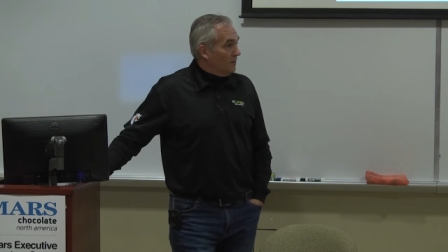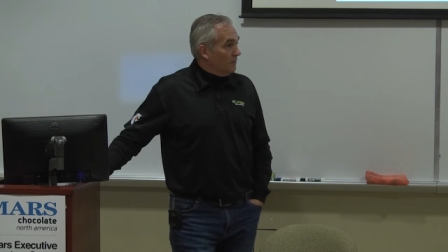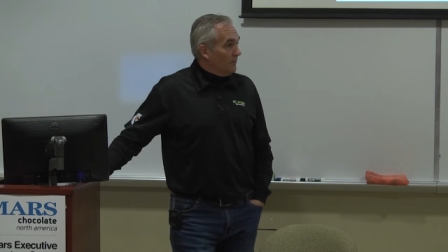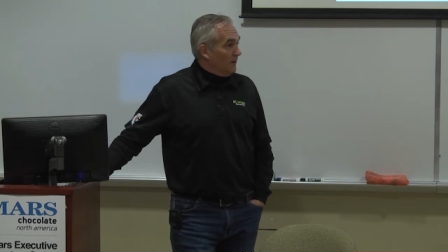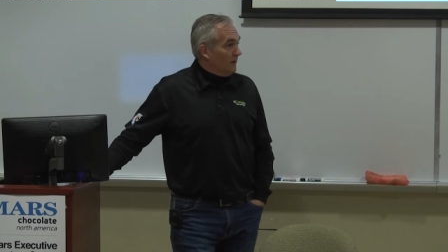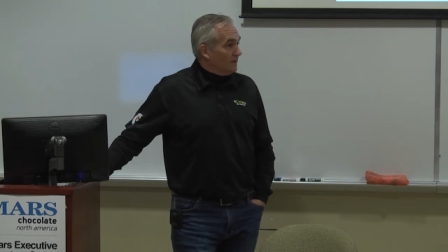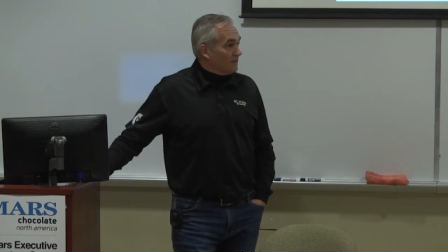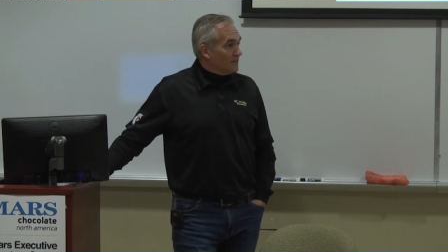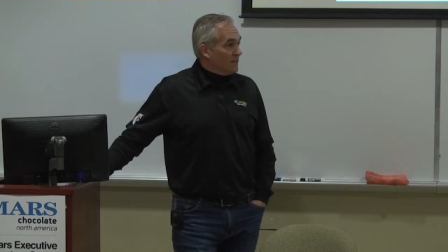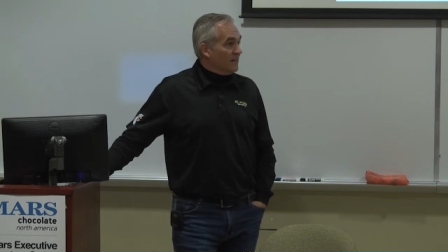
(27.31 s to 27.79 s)

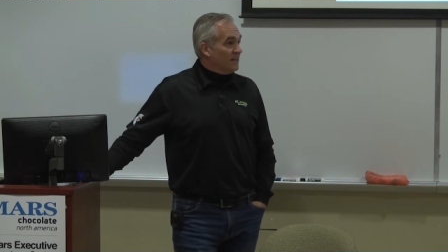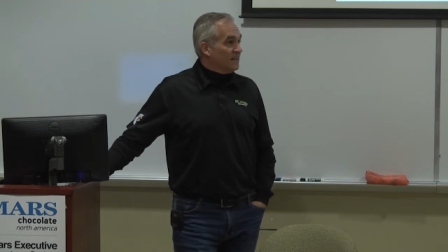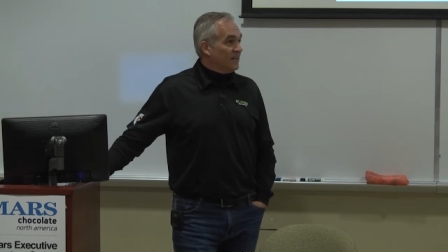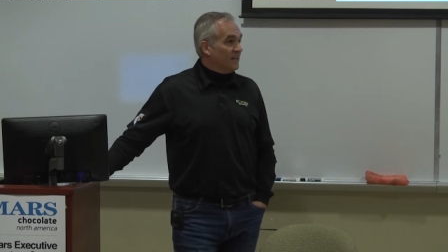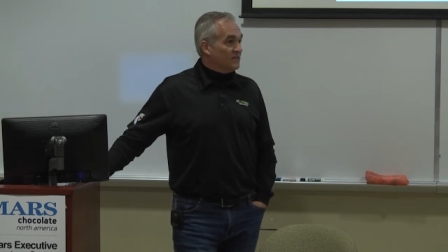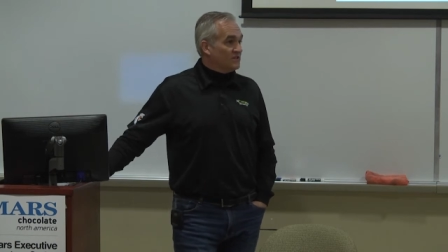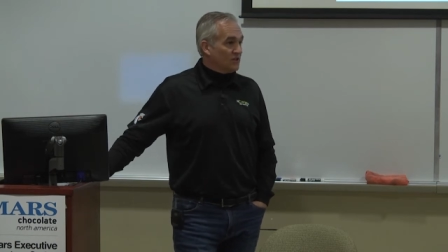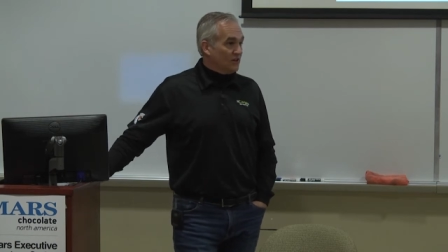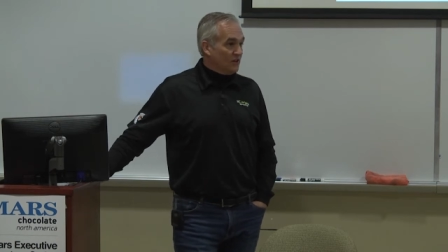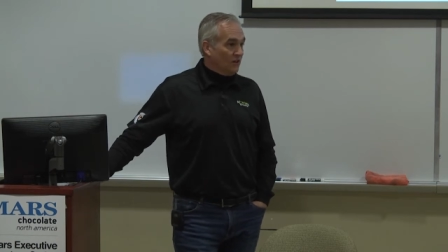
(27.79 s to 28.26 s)
about 10
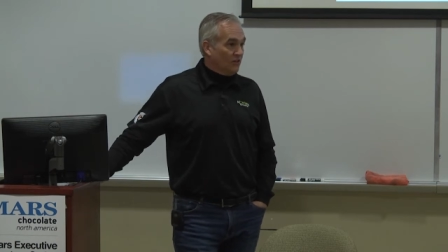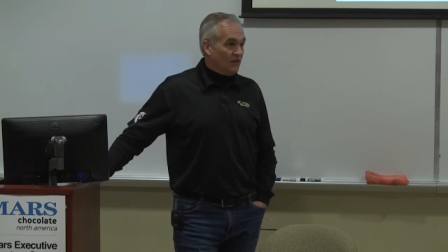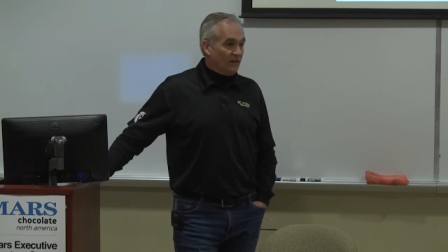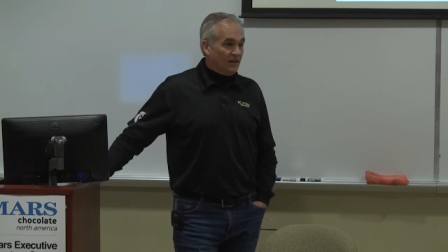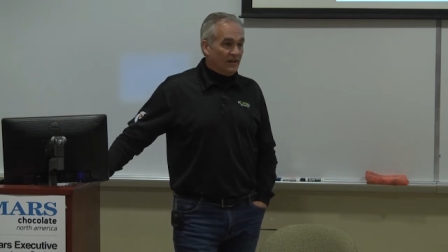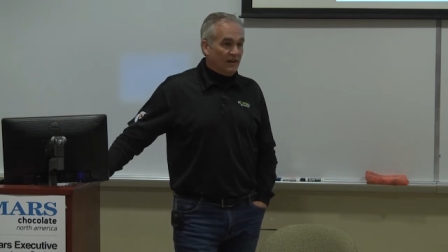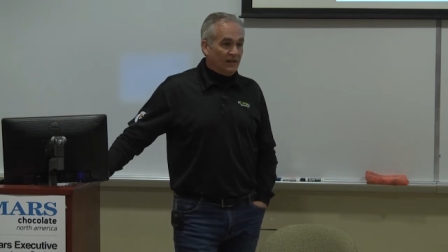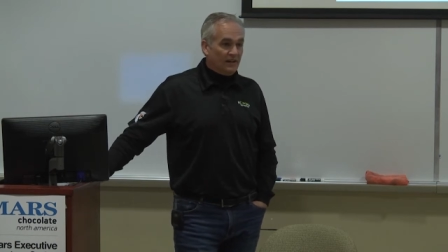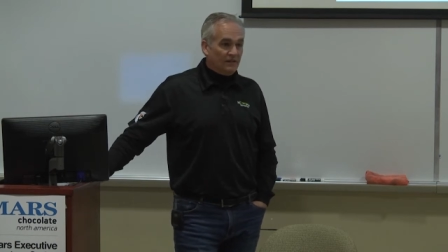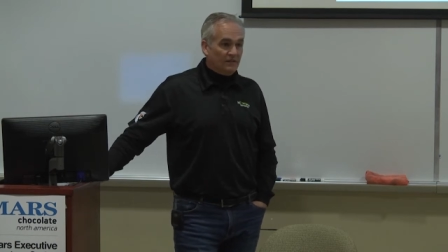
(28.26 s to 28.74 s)
days ago,
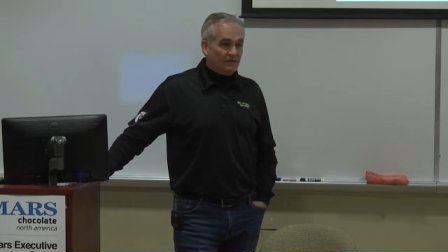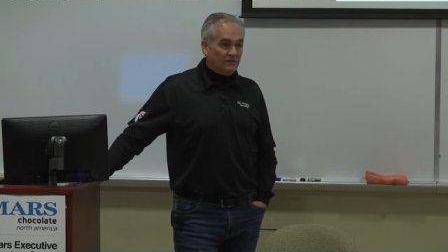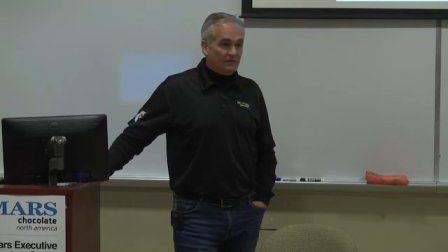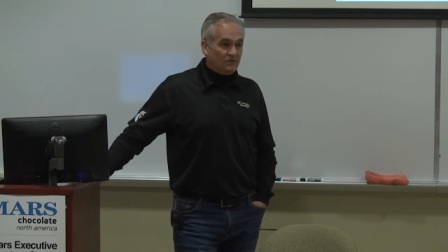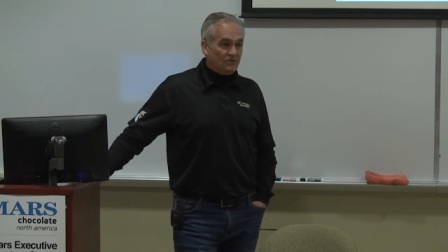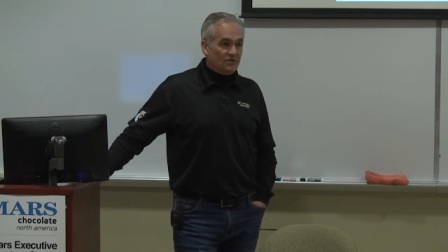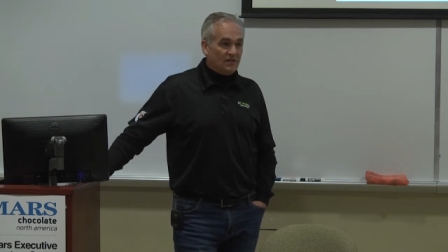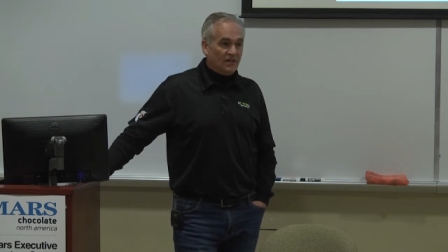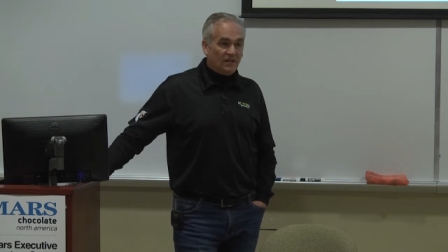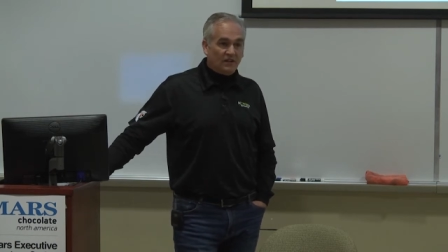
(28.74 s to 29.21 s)
I got
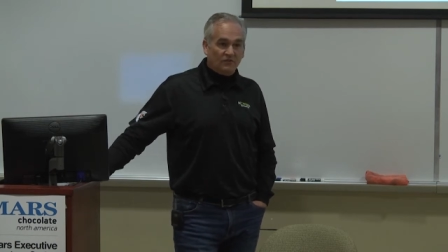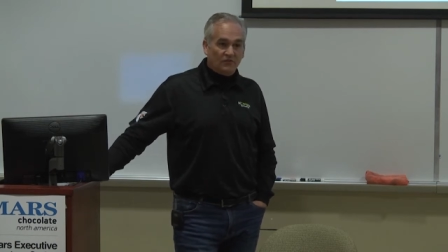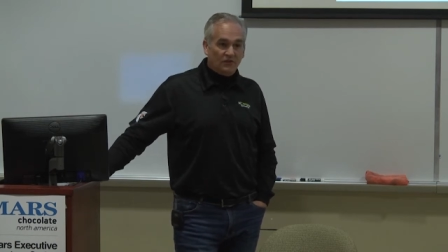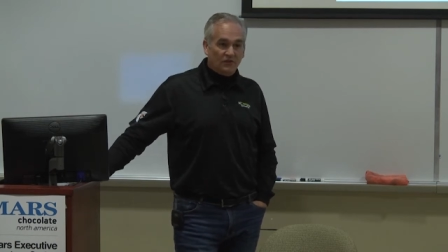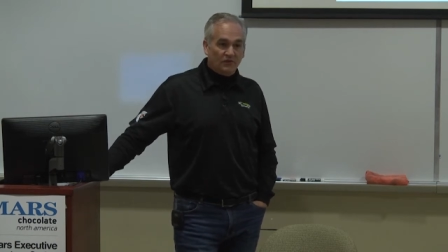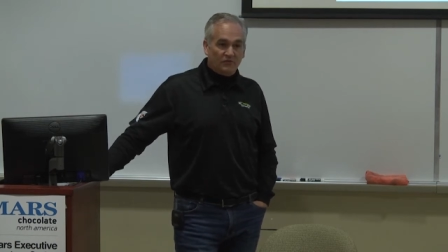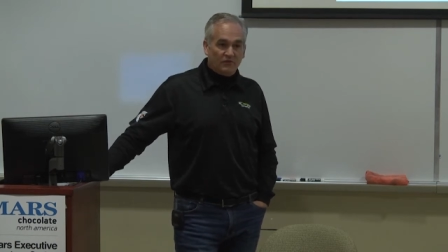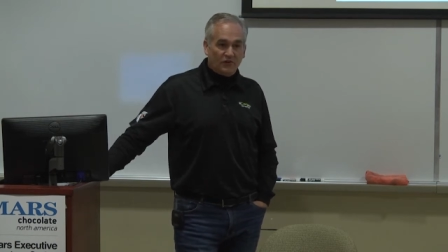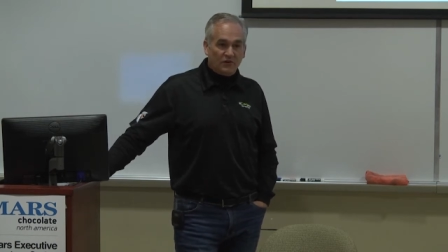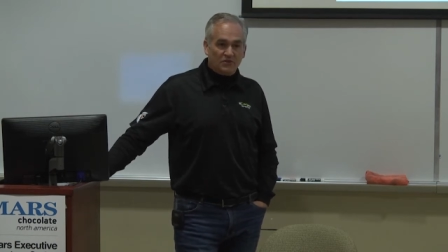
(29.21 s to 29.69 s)
sick for
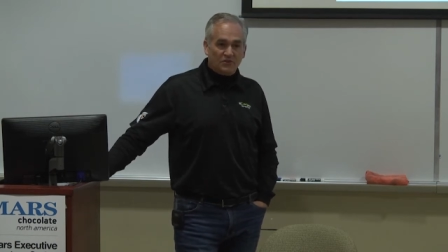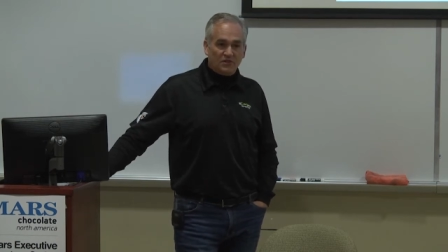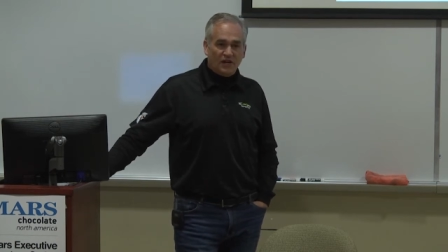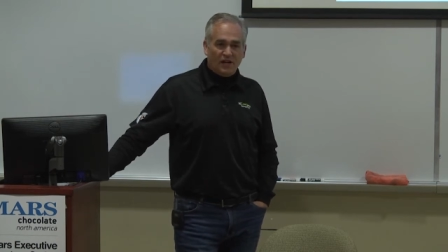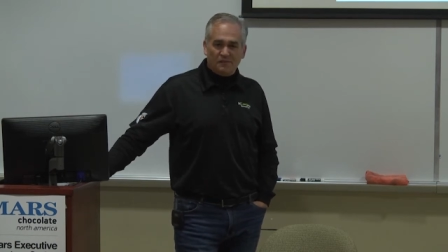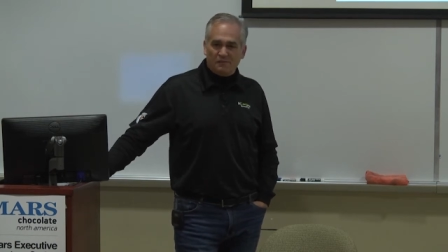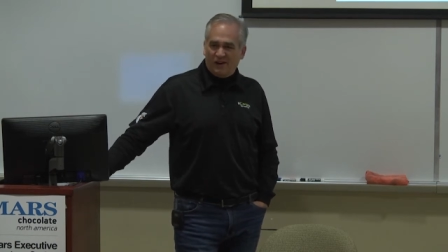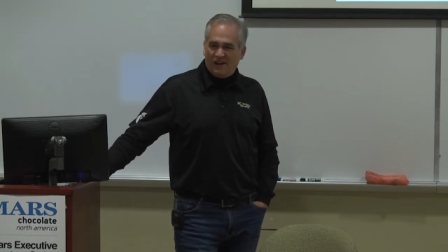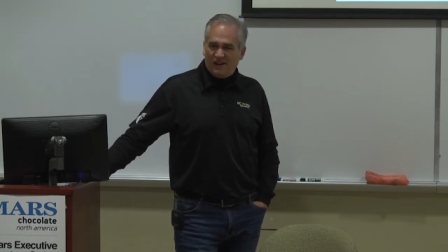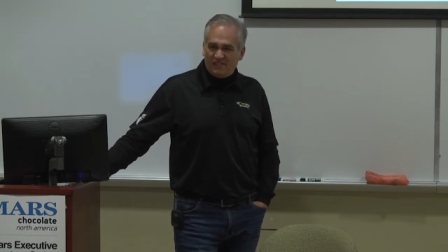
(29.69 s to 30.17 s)
the first
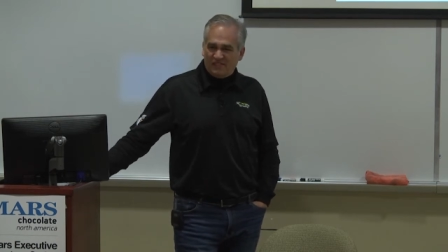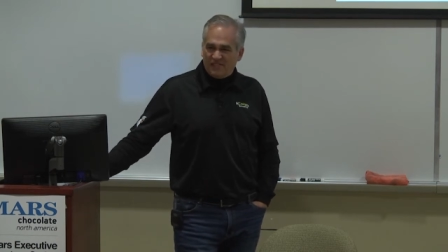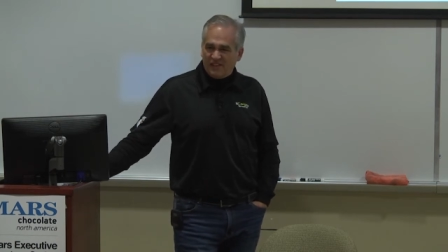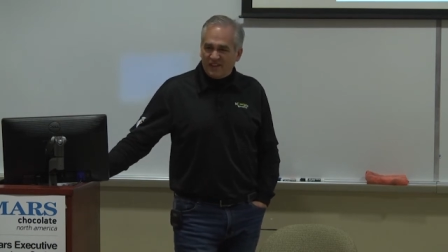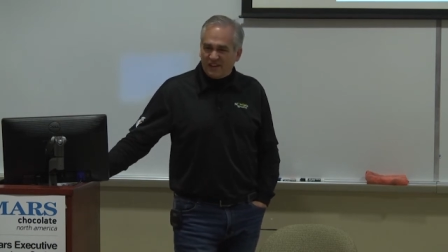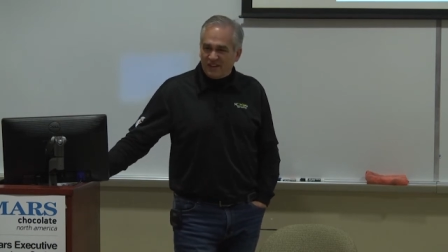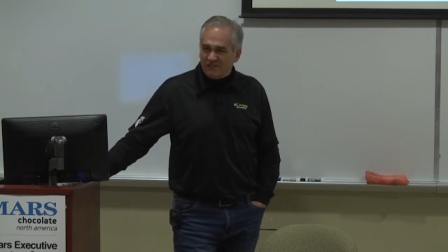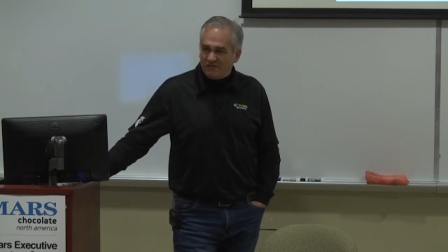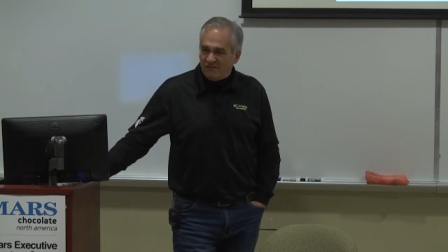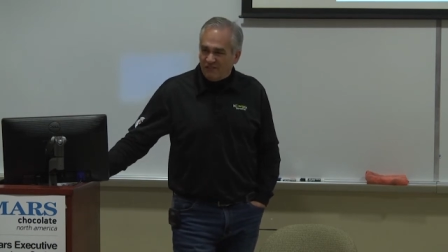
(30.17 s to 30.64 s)
time, I
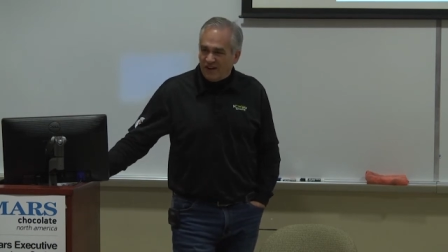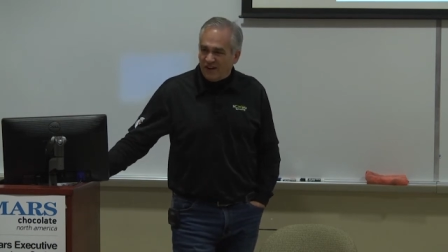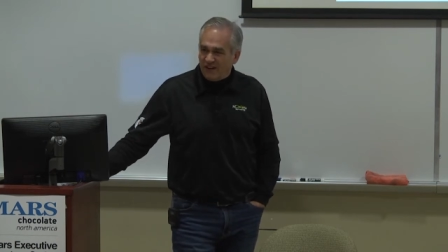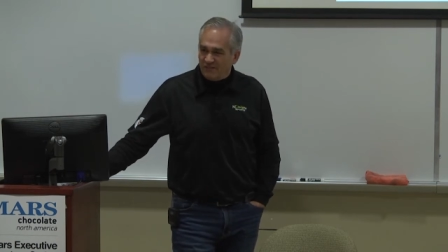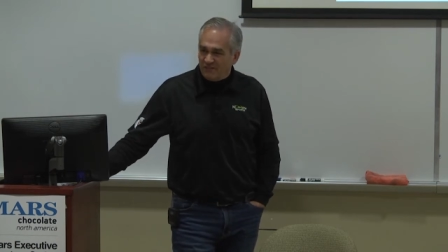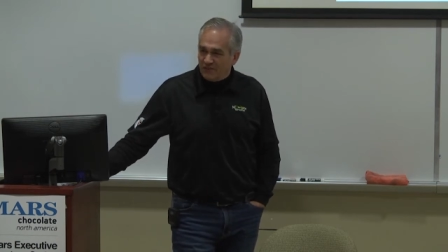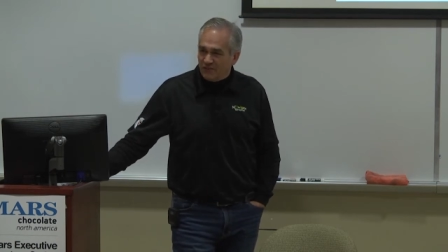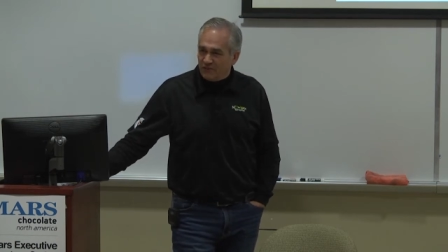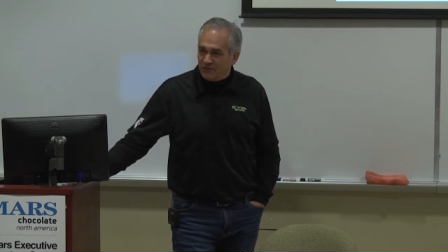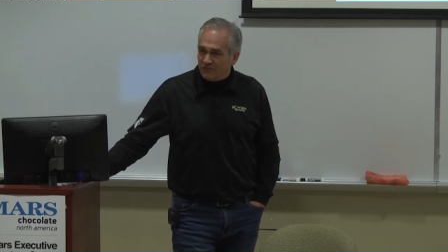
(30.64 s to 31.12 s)
think, in
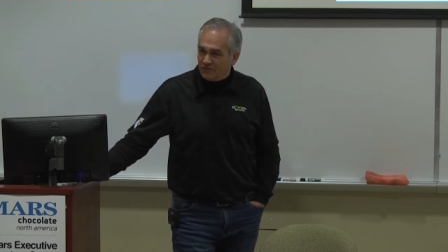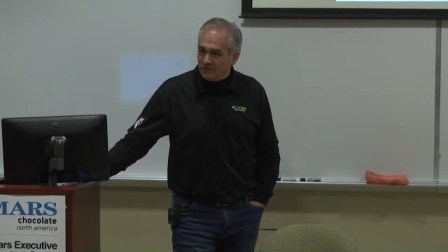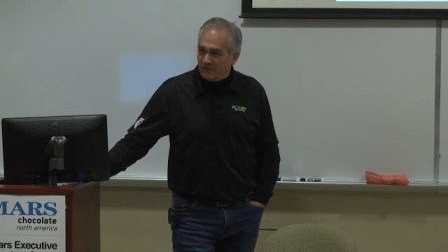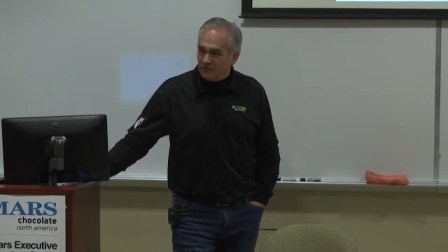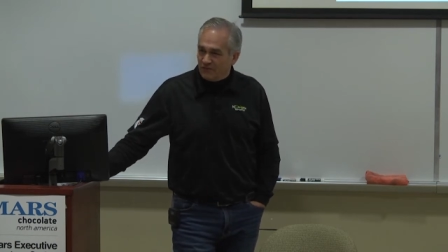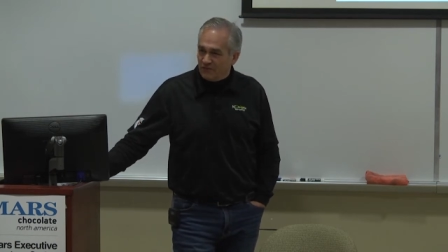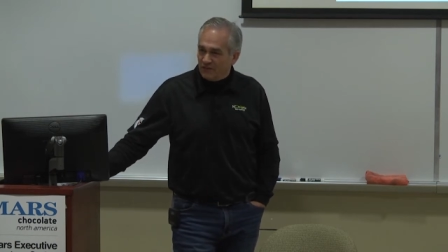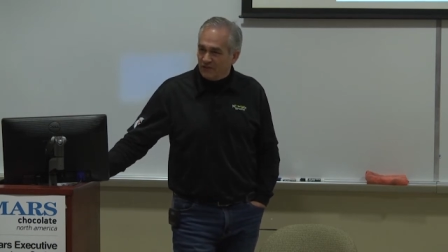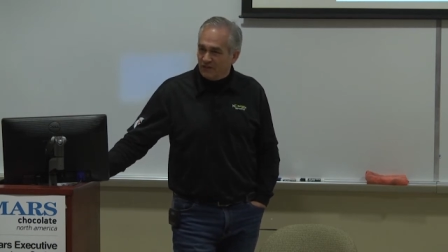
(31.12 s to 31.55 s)
five years.